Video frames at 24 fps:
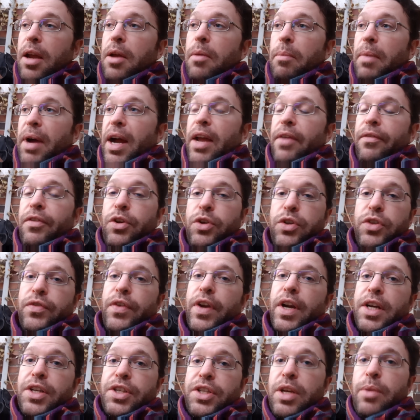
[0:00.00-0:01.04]
My view is
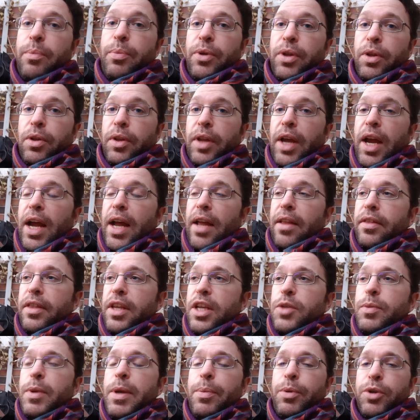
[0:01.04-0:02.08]
very simple.
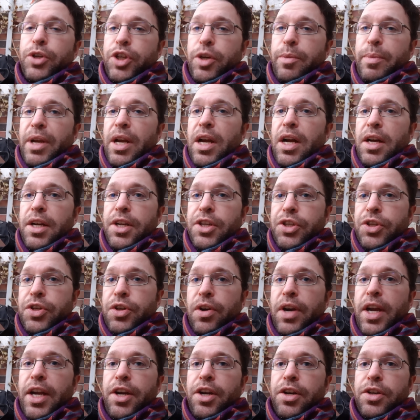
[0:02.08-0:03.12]
These people should be hung as
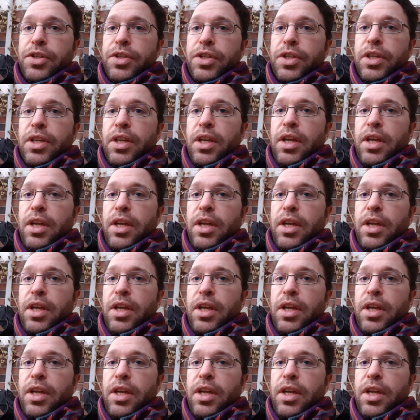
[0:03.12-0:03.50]
traitors.